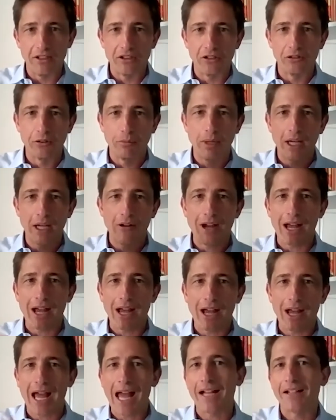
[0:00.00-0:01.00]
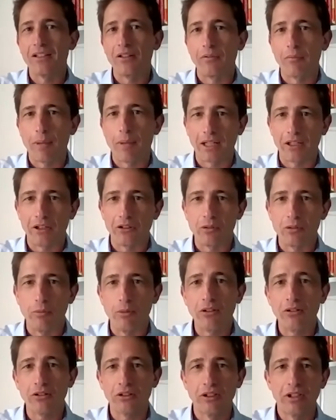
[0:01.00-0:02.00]
is about active
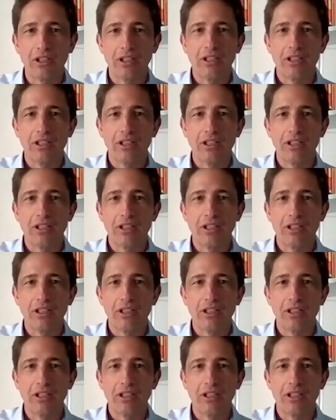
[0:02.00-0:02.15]
management